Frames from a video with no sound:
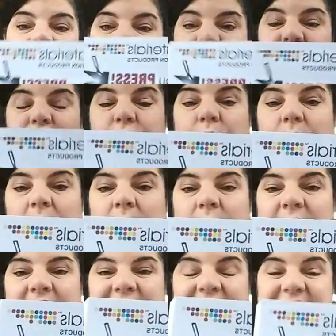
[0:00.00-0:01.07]
If you want
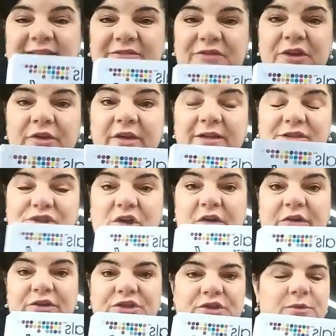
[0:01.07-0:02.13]
one of these, if they're going to
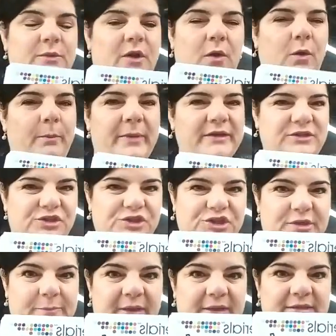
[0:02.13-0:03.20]
charge you a whole bunch of
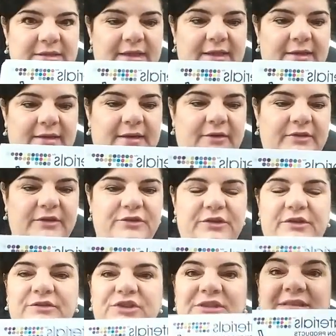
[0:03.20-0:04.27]
shipping to get it out there
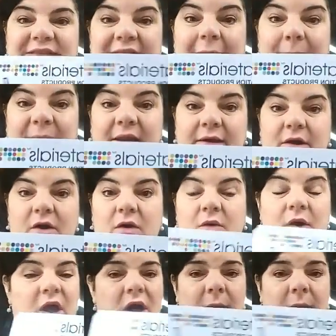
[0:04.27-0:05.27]
to you, just let me know.